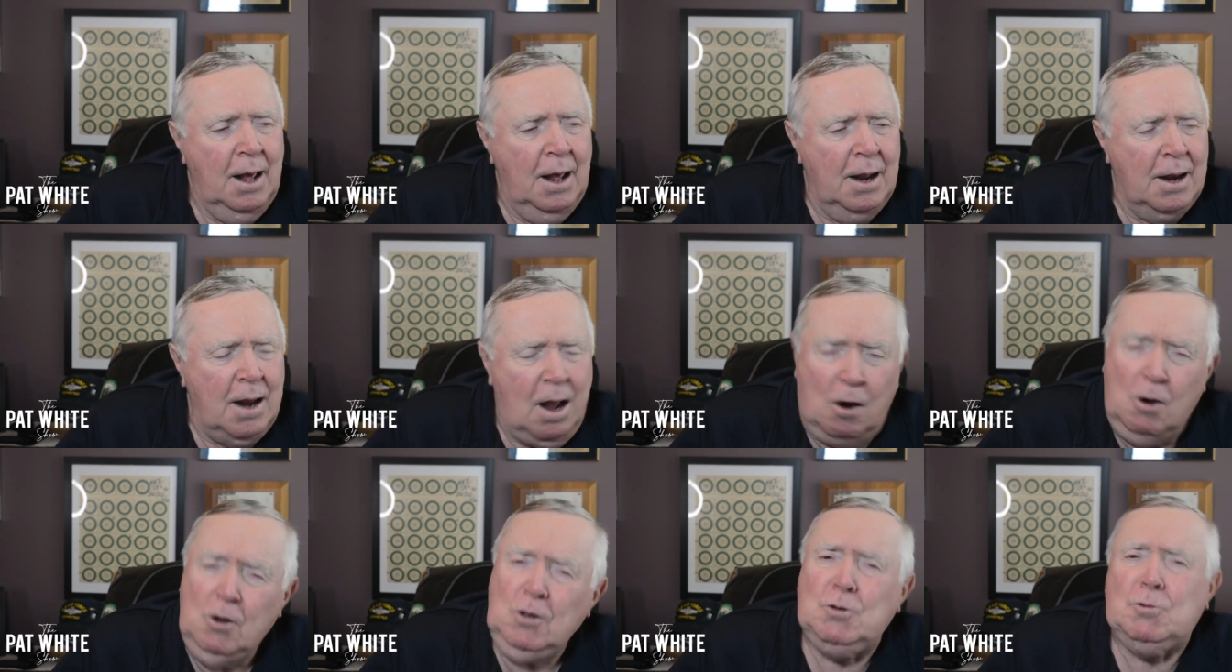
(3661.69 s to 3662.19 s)

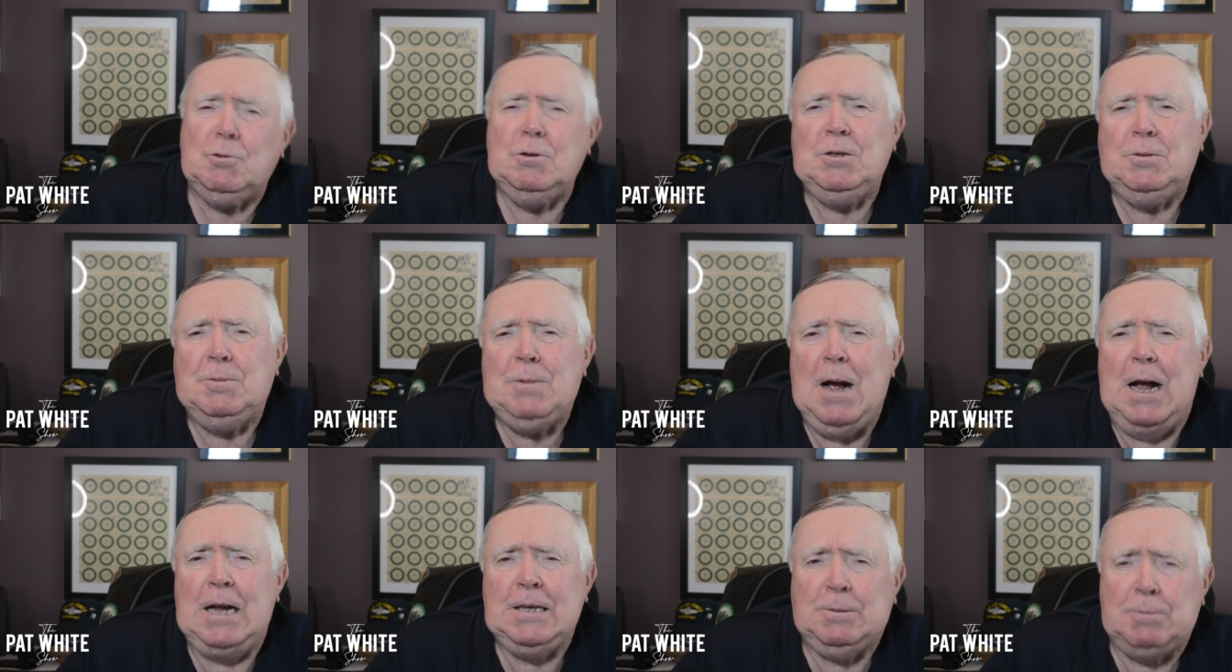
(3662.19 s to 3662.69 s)
Now, who's
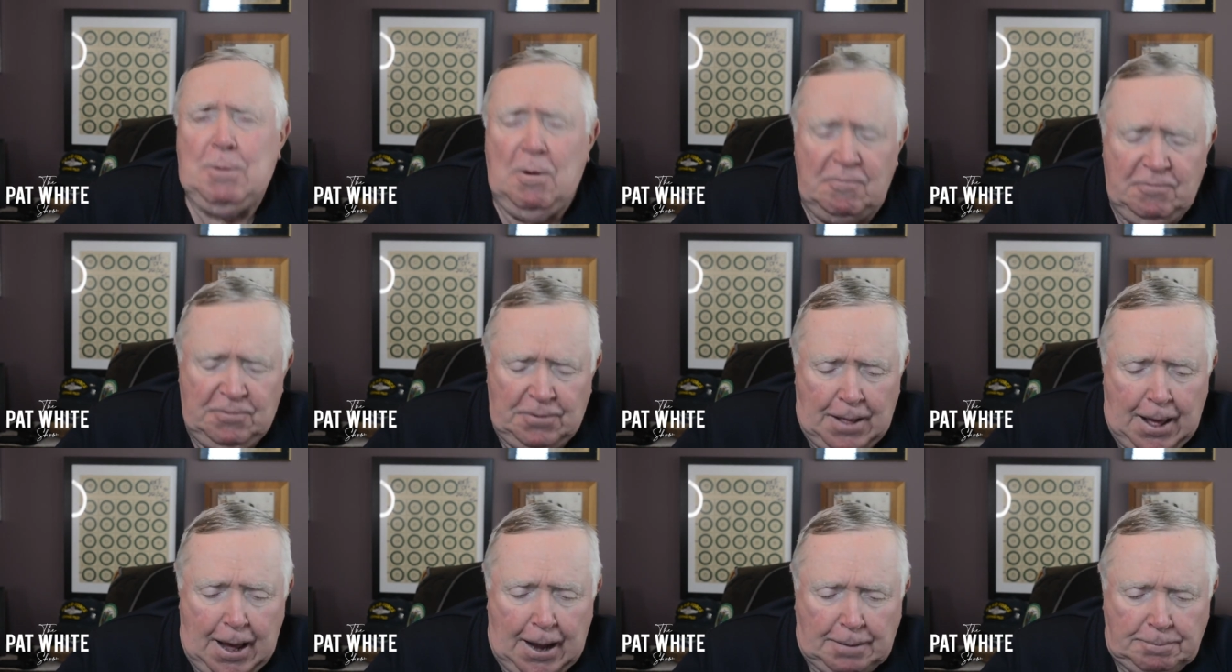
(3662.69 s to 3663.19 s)
responsible for
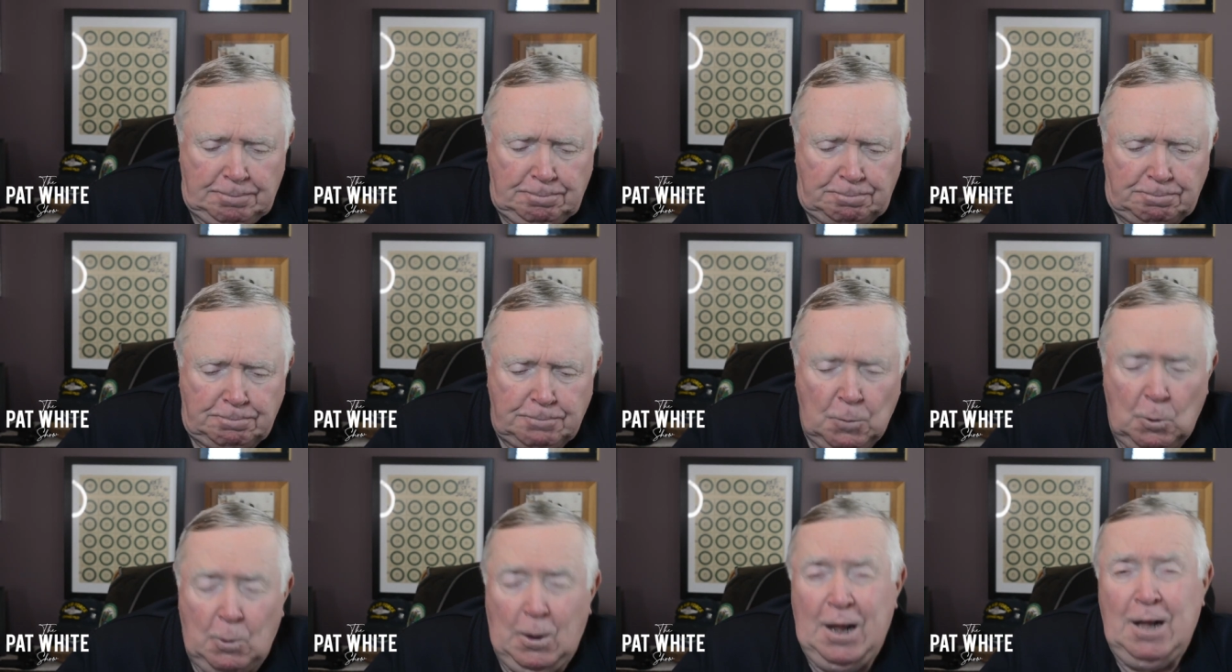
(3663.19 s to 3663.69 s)
that?
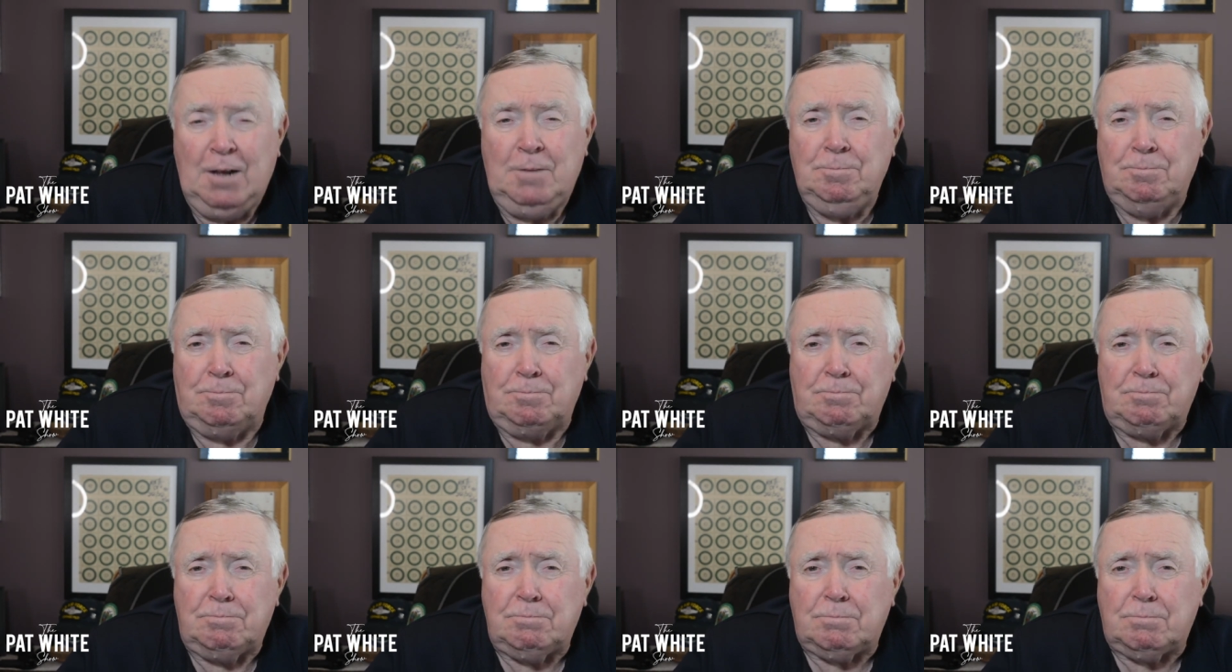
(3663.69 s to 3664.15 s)
Well,